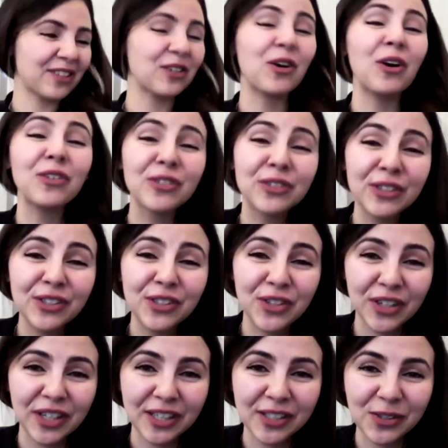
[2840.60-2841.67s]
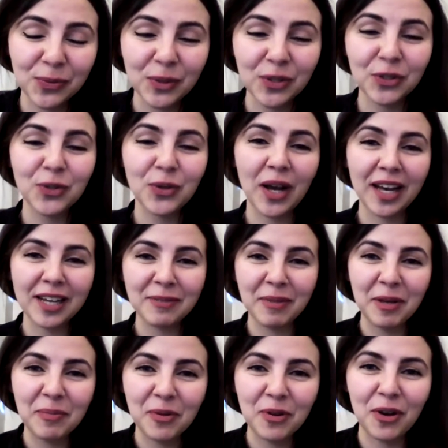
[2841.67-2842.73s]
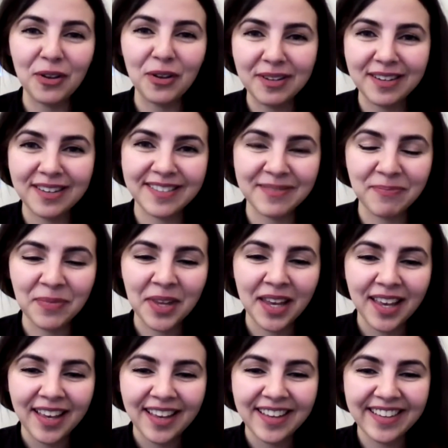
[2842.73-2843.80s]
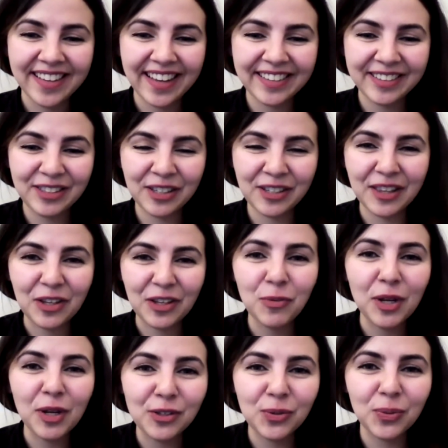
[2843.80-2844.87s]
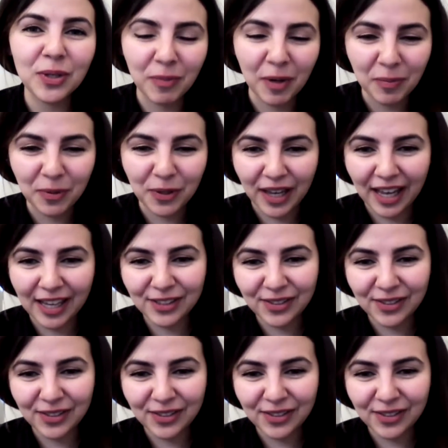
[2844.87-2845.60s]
let's say on Goodreads when you had my book on that you wanted to read my book as